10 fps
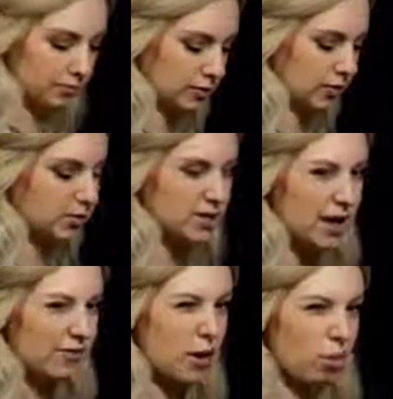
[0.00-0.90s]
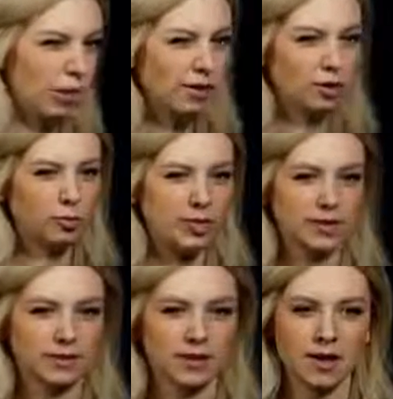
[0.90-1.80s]
So we just have that one little
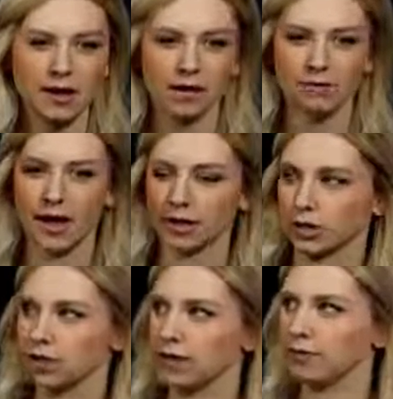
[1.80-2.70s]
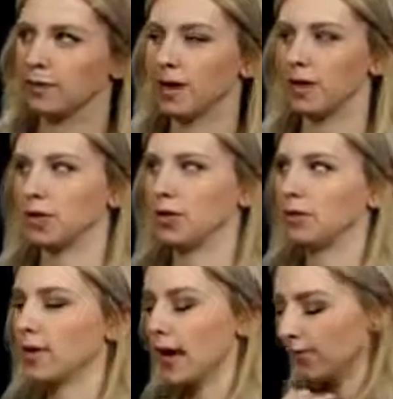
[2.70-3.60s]
piece of extra information.
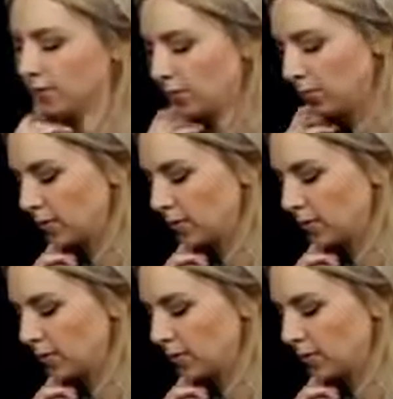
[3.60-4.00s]
have to flip the